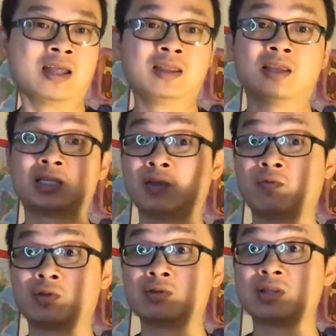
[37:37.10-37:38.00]
That's it
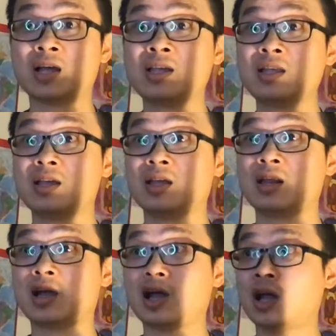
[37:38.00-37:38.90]
for tonight, and
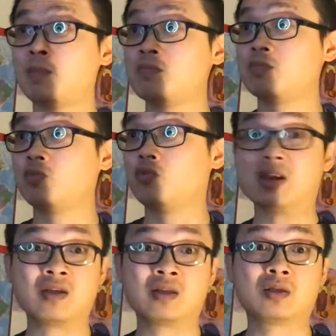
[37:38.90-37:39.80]
I'm
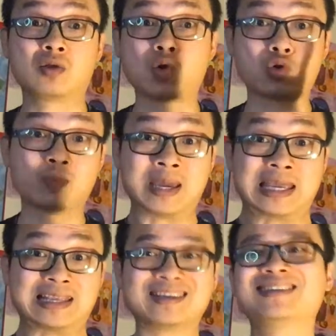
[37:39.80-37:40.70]
ready to go to bed.
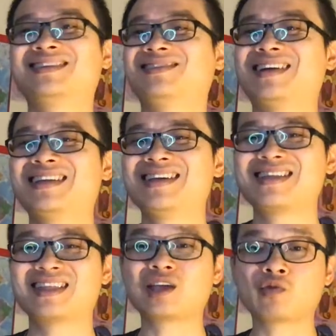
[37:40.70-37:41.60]
Right.
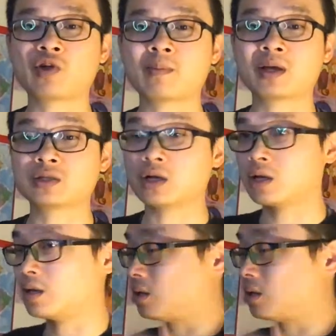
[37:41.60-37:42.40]
Thank you very much. And